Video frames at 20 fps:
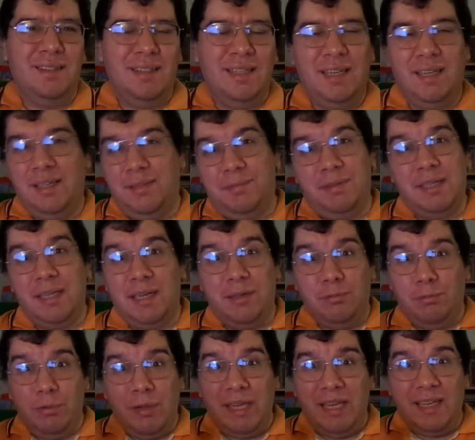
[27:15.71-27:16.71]
Yeah, if it
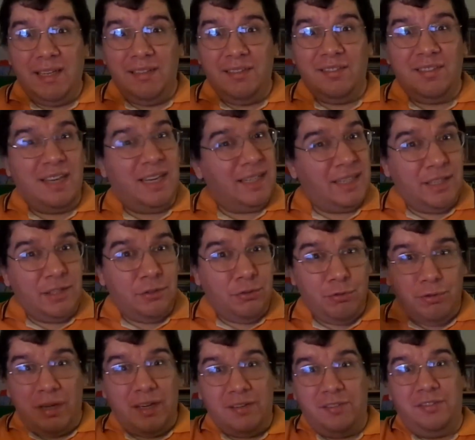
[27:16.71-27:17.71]
got rains, I can
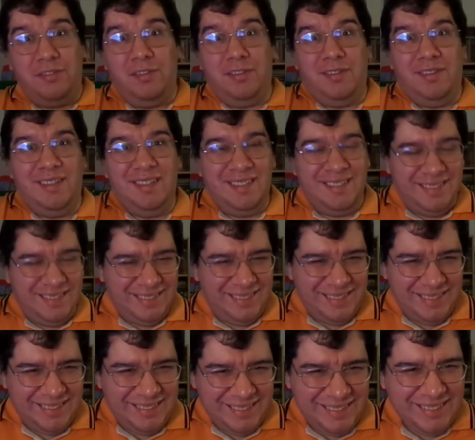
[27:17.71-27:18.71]
crash it.
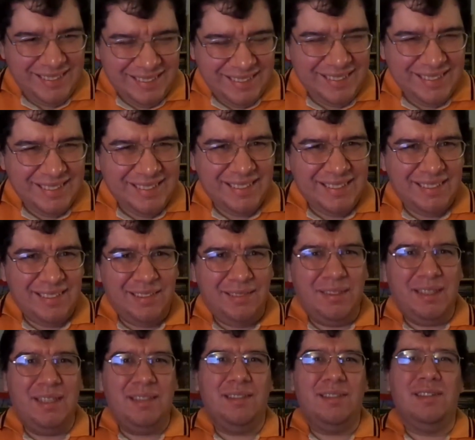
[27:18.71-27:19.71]

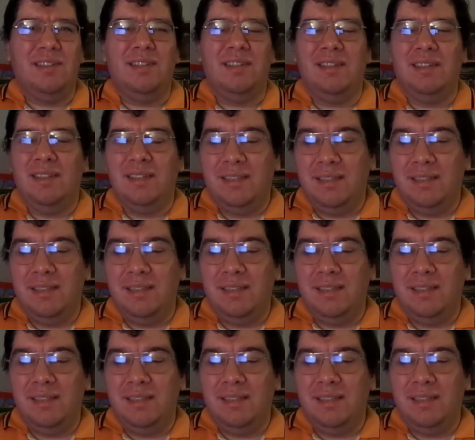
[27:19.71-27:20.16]
Love that line.